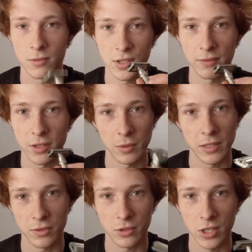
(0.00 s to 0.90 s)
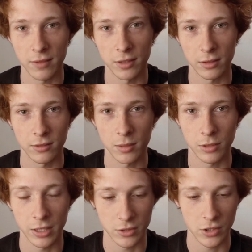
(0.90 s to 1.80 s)
safety razor shaving,
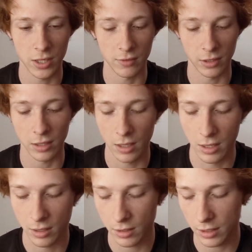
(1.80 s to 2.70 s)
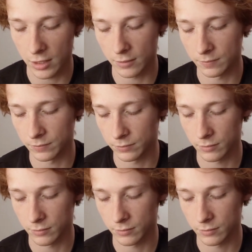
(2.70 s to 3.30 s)
double edge shaving um,